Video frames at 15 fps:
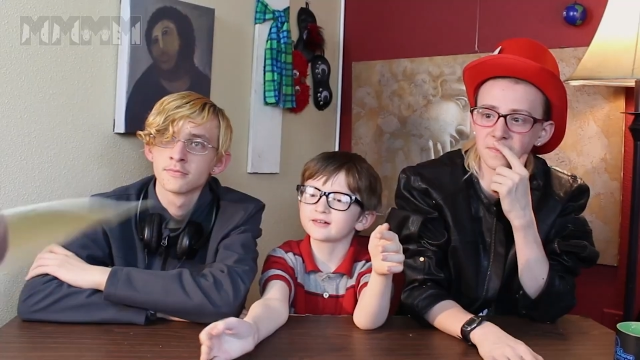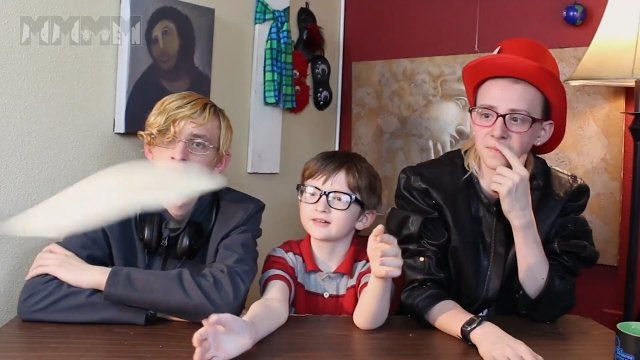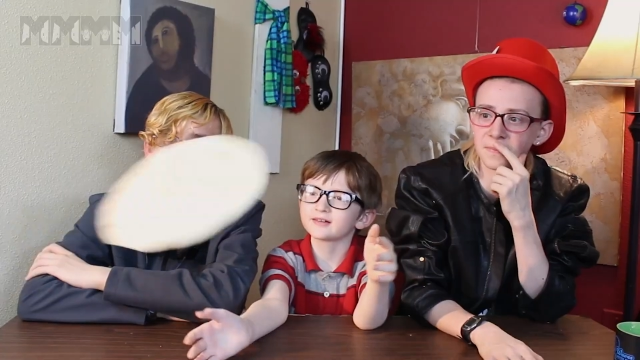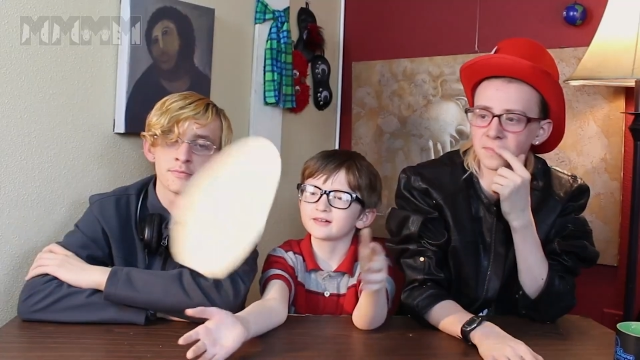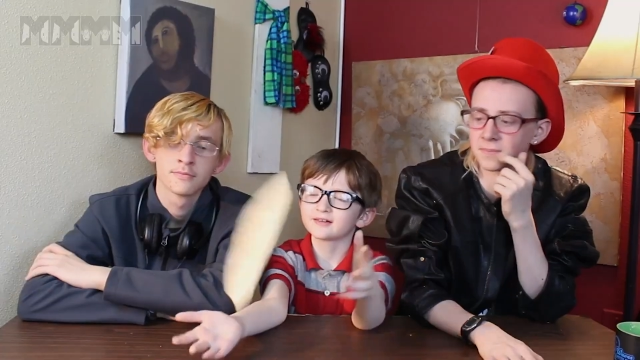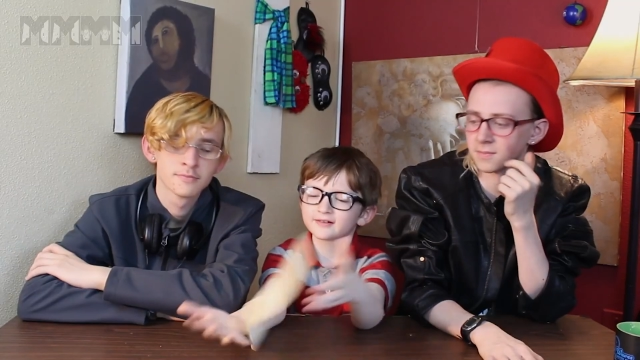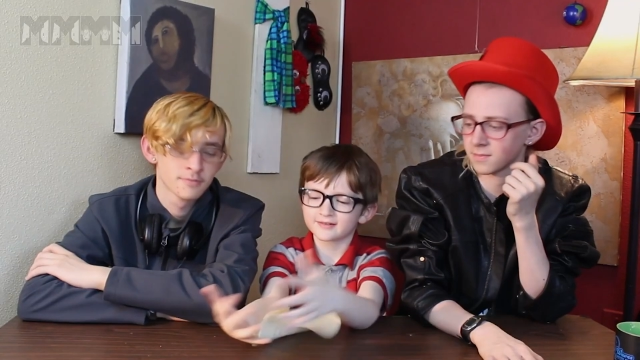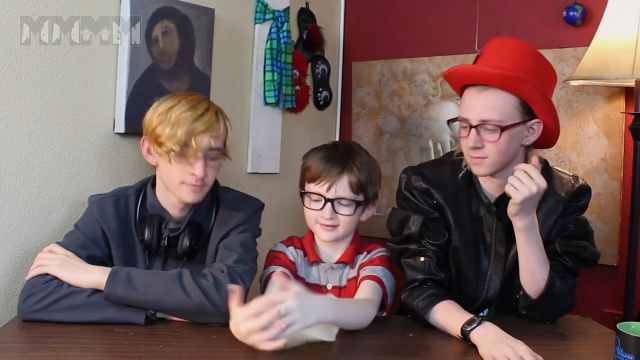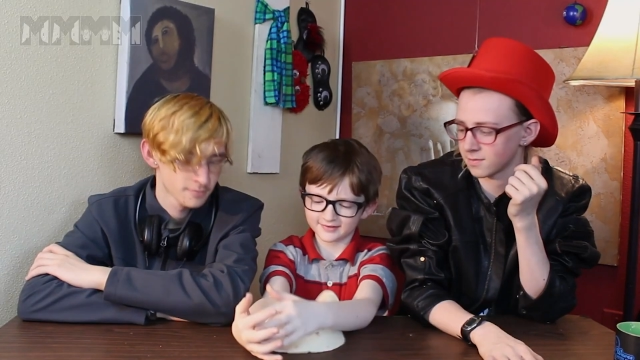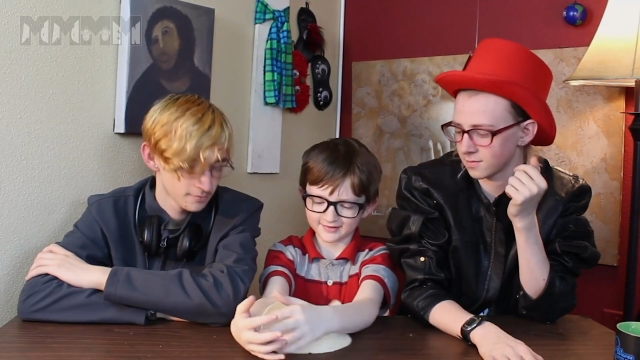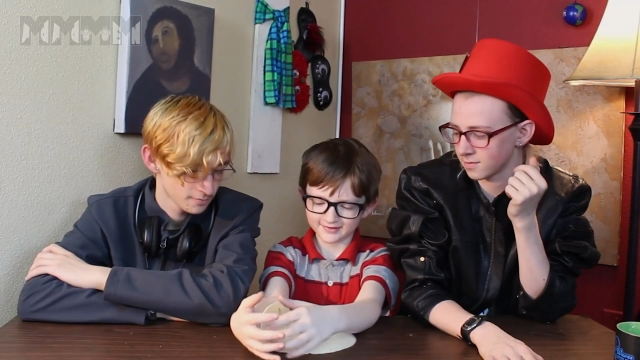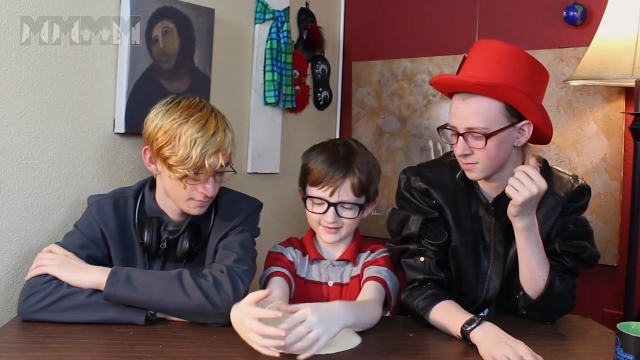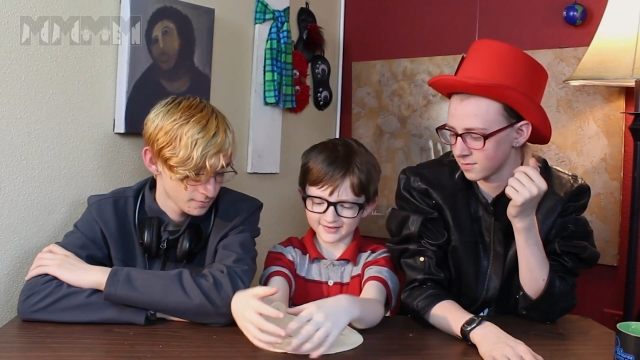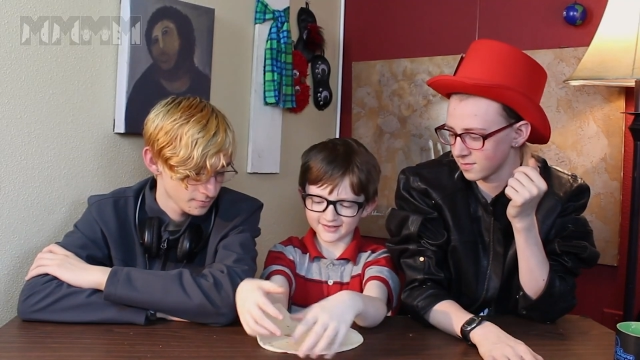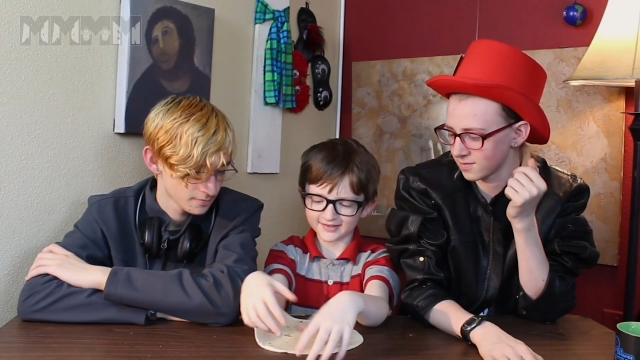
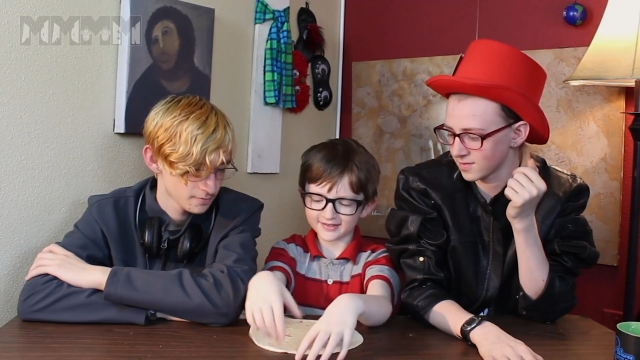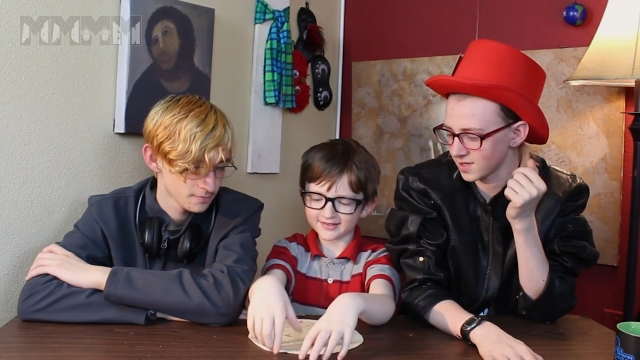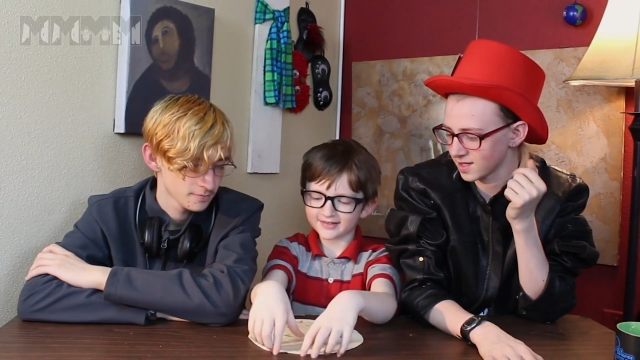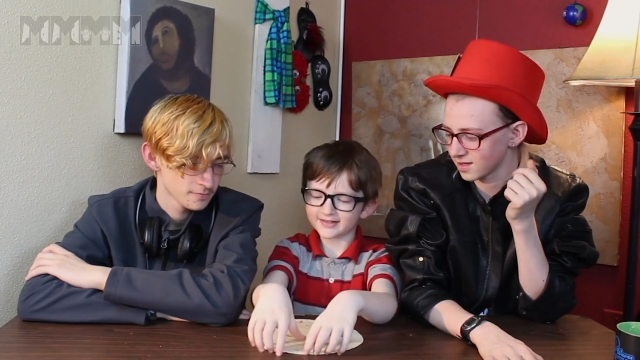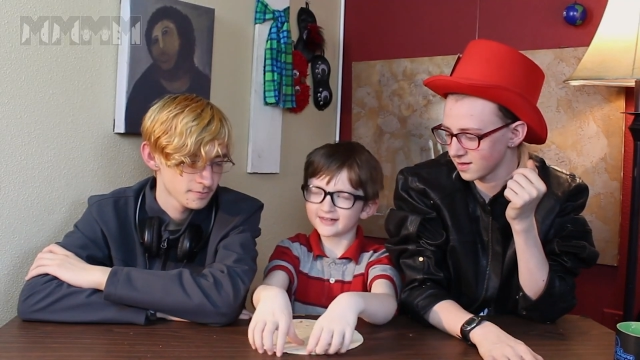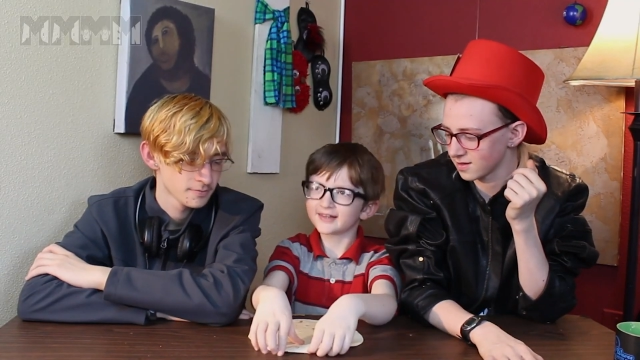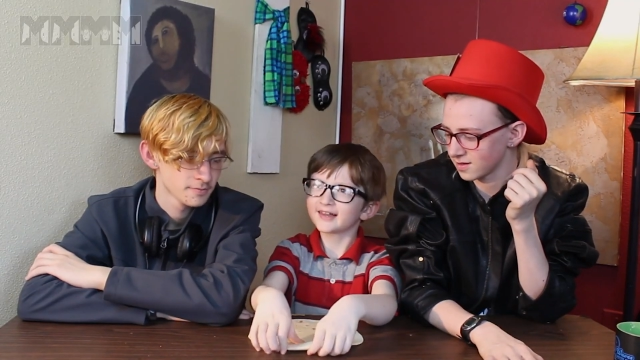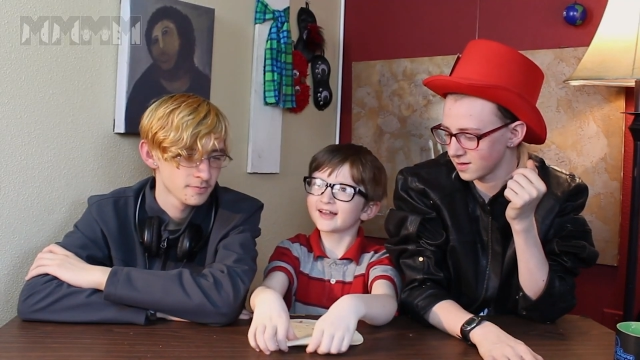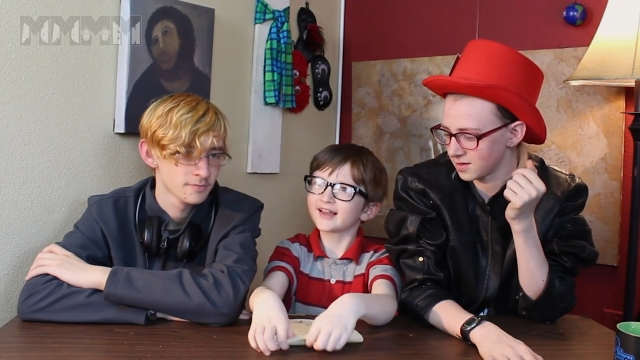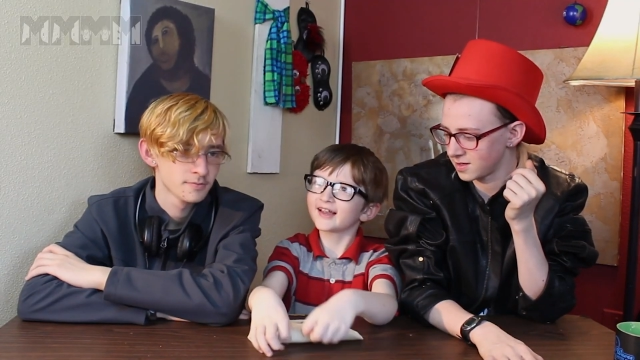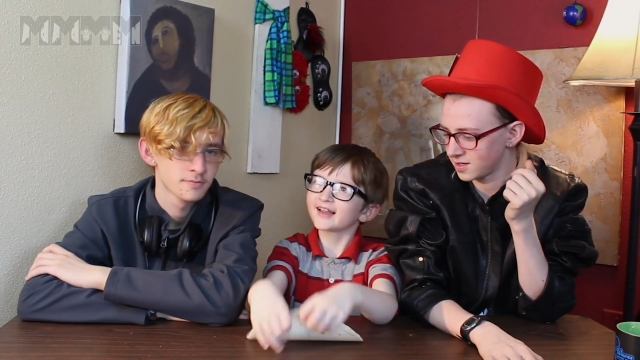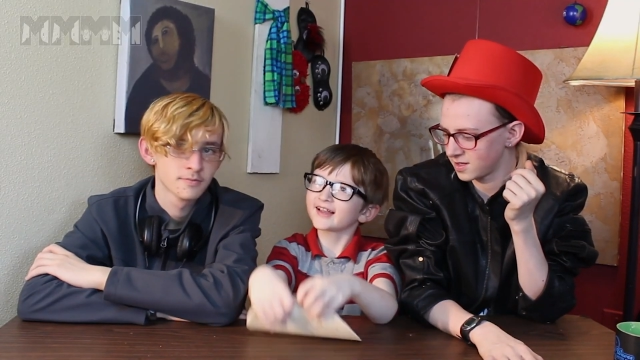Nobody speaks.